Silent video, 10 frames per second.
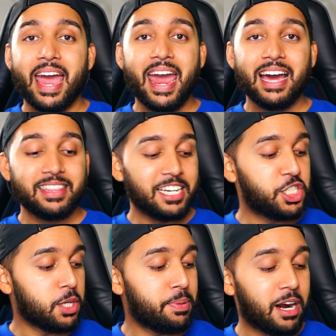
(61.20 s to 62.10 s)
and they
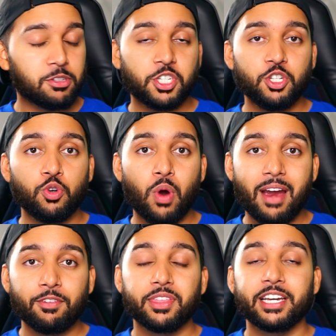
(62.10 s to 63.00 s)
ship it out to you,
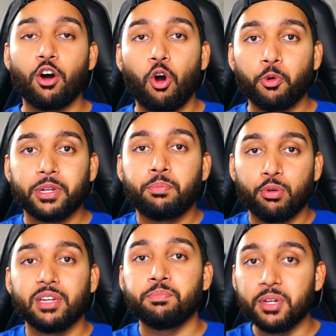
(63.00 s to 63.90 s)
everything already
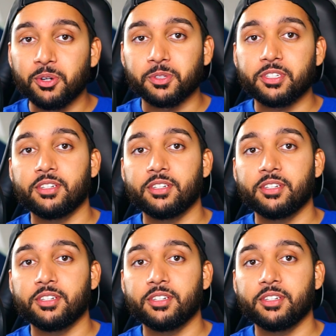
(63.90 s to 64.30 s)
pre-built.